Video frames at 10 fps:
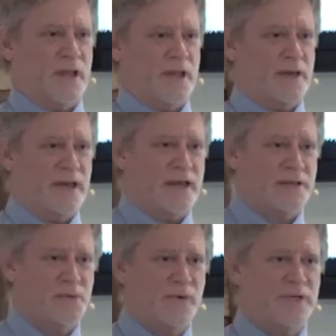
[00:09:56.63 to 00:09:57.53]
And
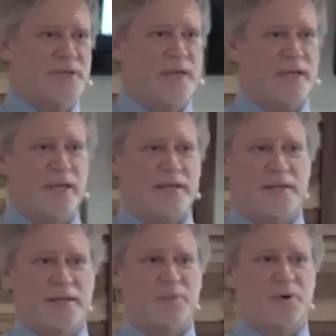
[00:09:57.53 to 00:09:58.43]
as we take a
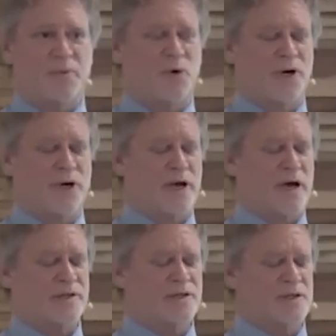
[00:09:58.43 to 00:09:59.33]
deeper, more
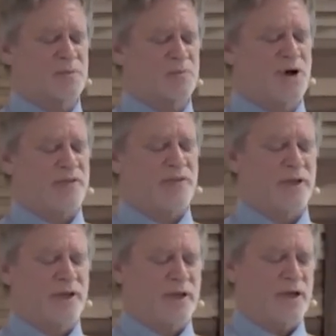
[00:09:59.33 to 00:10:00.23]
conscious breath,
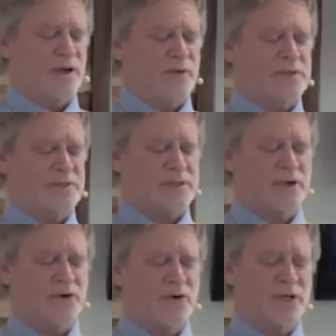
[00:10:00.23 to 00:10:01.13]
we
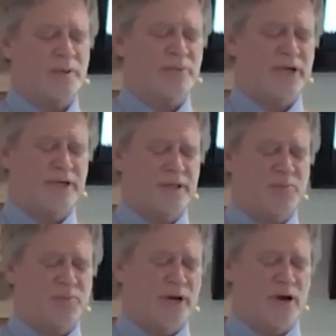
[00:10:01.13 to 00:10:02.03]
slowly begin to
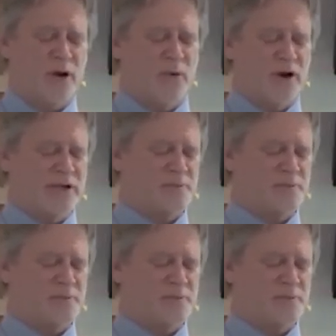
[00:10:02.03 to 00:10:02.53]
bring our awareness